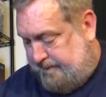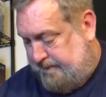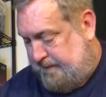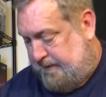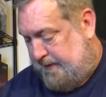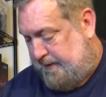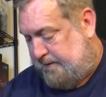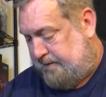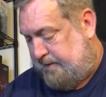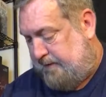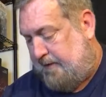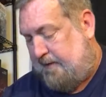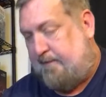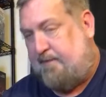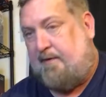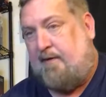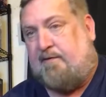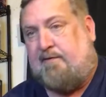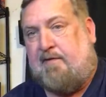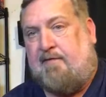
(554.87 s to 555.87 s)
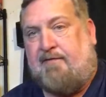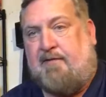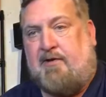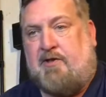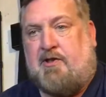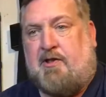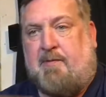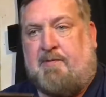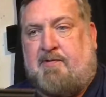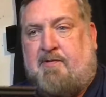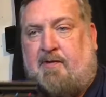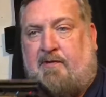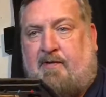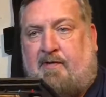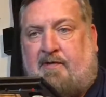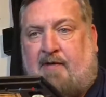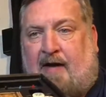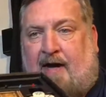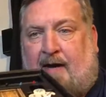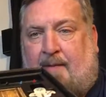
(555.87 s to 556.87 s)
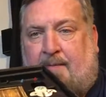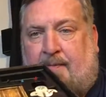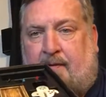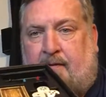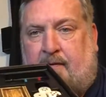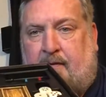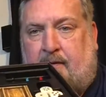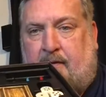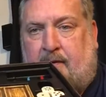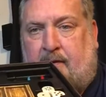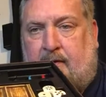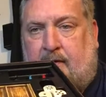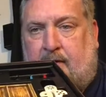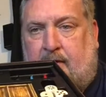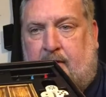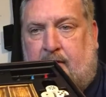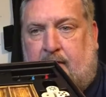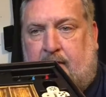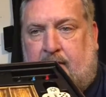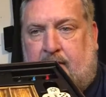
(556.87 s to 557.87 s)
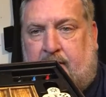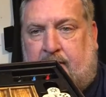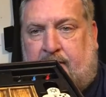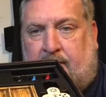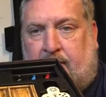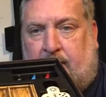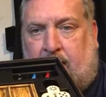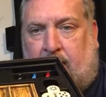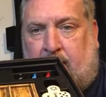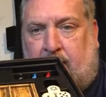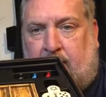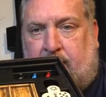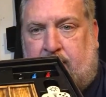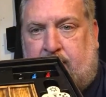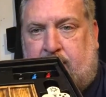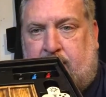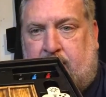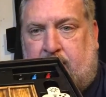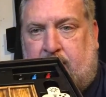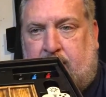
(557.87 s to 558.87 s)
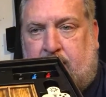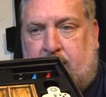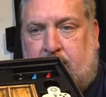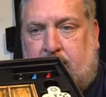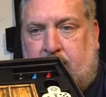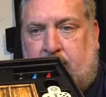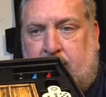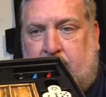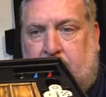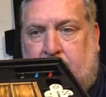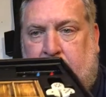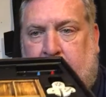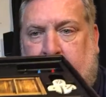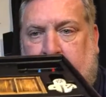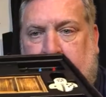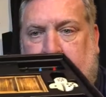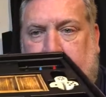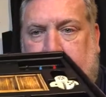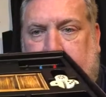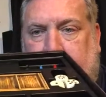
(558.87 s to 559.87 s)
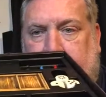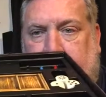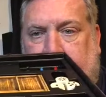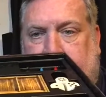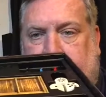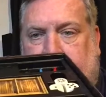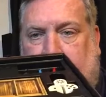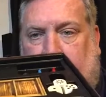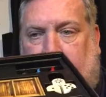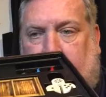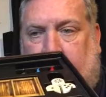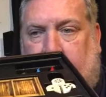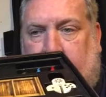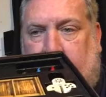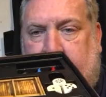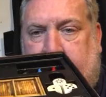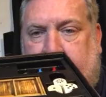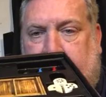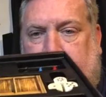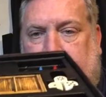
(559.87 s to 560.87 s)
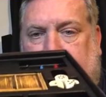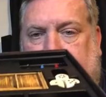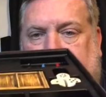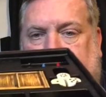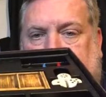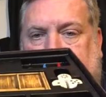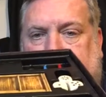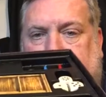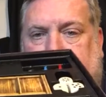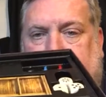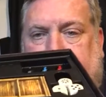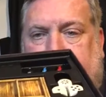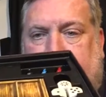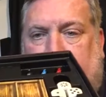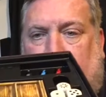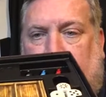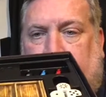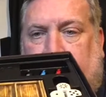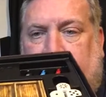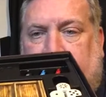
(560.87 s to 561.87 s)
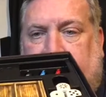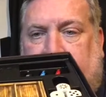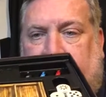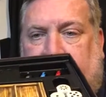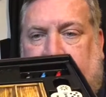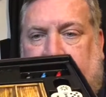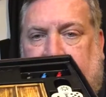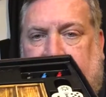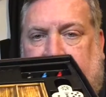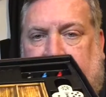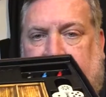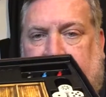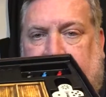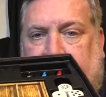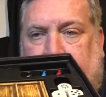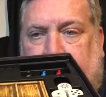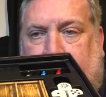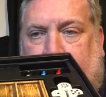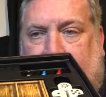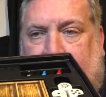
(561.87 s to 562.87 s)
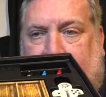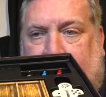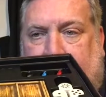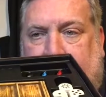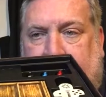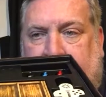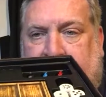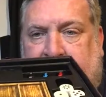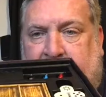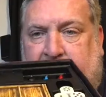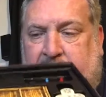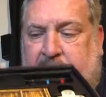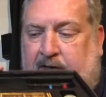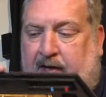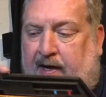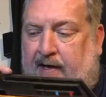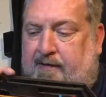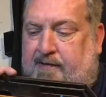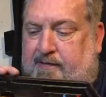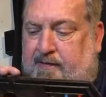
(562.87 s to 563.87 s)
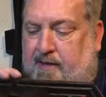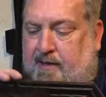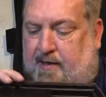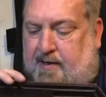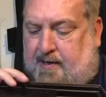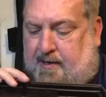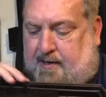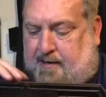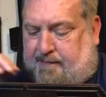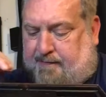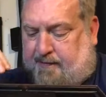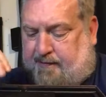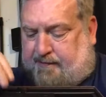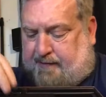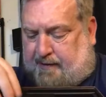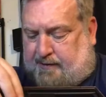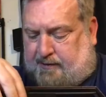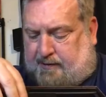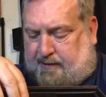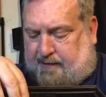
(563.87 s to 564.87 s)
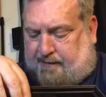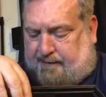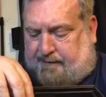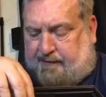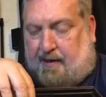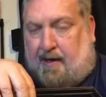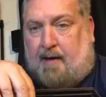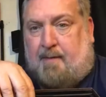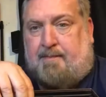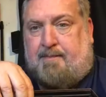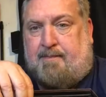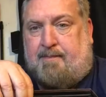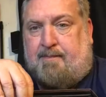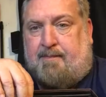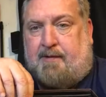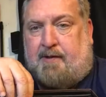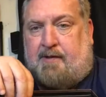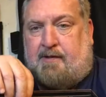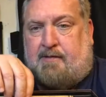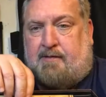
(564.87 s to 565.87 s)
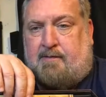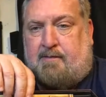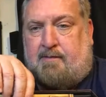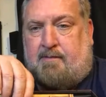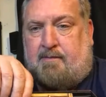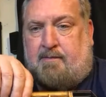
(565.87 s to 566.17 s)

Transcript: Yeah, so you got 6 different ships here at the top, different colors. There's cards, and then the tokens and everything are down here in the bottom. You see the dice. This actually lifts up these,